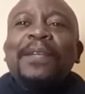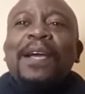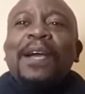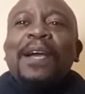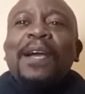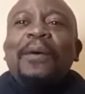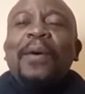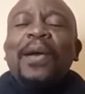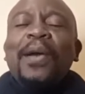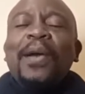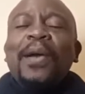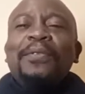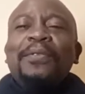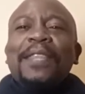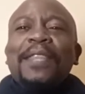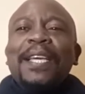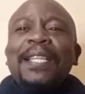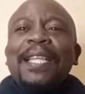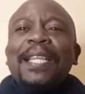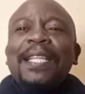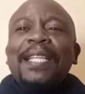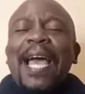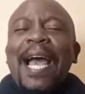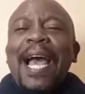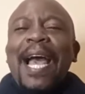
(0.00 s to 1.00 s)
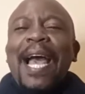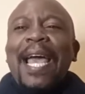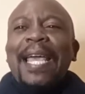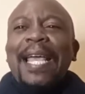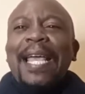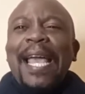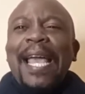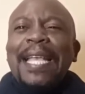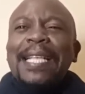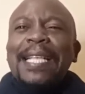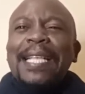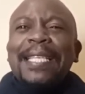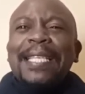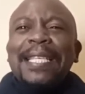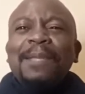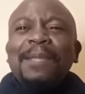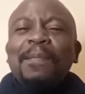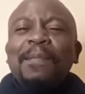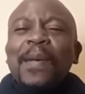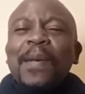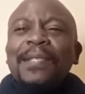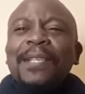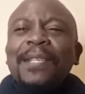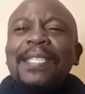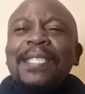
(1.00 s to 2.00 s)
where you think, that, ah, is this
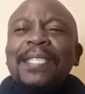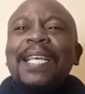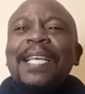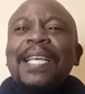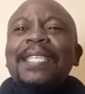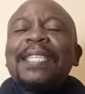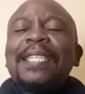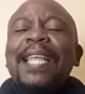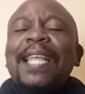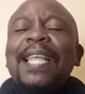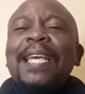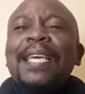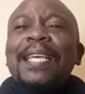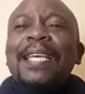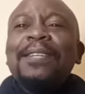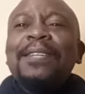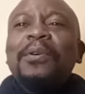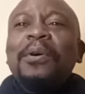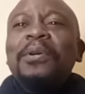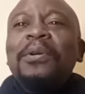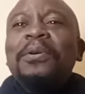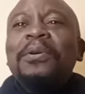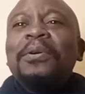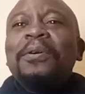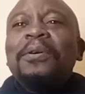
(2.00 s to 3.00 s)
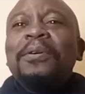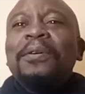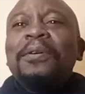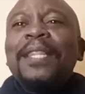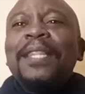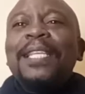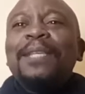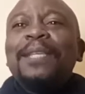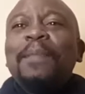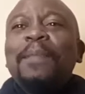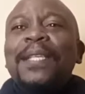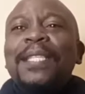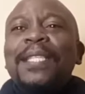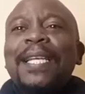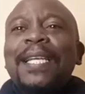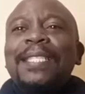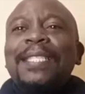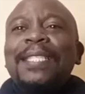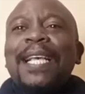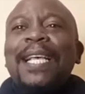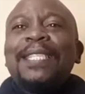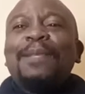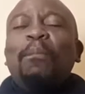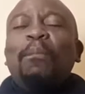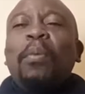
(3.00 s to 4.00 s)
person just like god or this person is
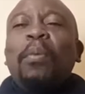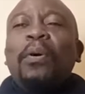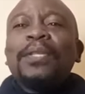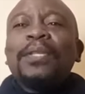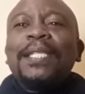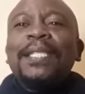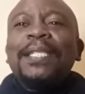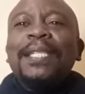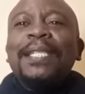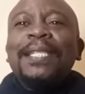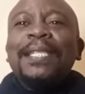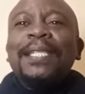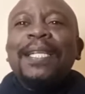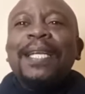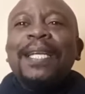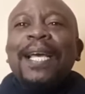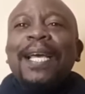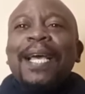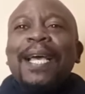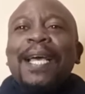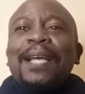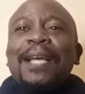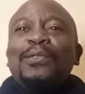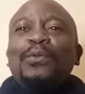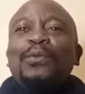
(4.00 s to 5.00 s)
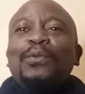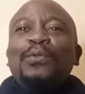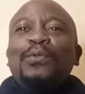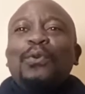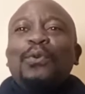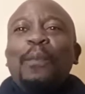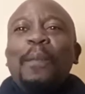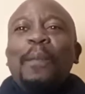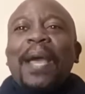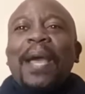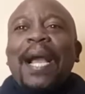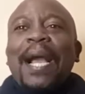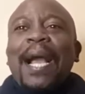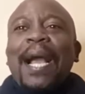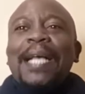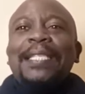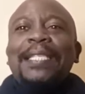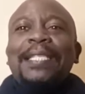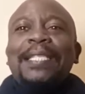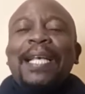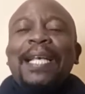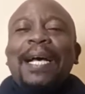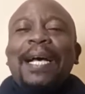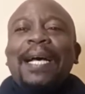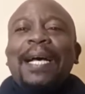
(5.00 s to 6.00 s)
just boasting to, to make
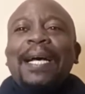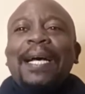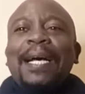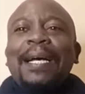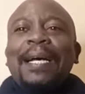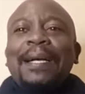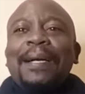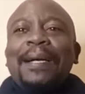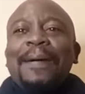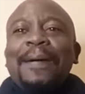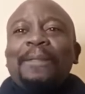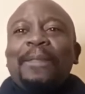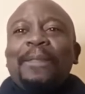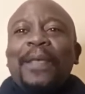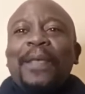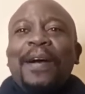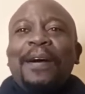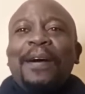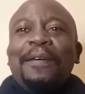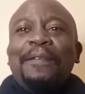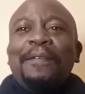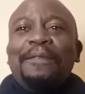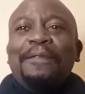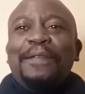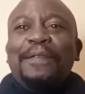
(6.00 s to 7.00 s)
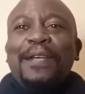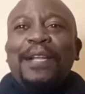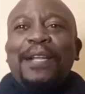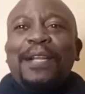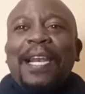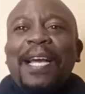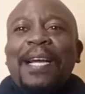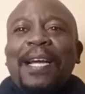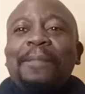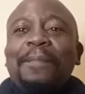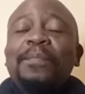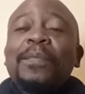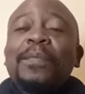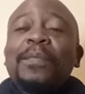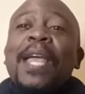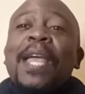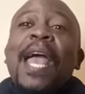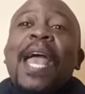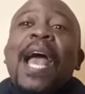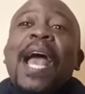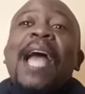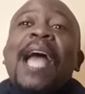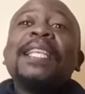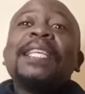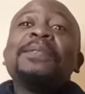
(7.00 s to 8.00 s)
us uh, uh, feel like,
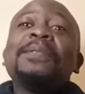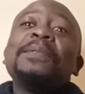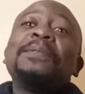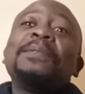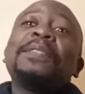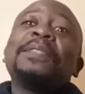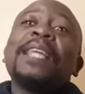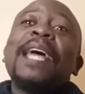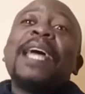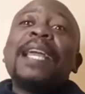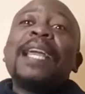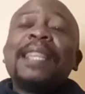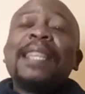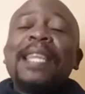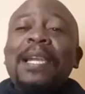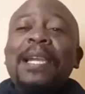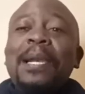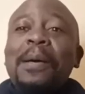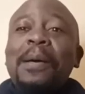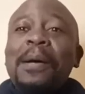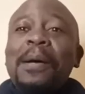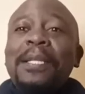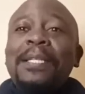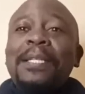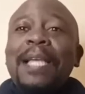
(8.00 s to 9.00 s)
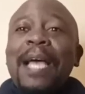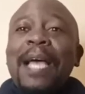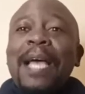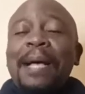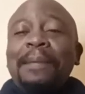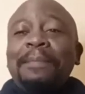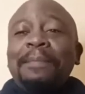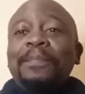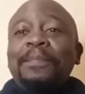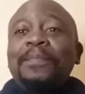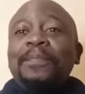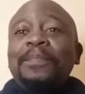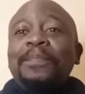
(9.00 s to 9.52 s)
I just want to thank the Lord. Um,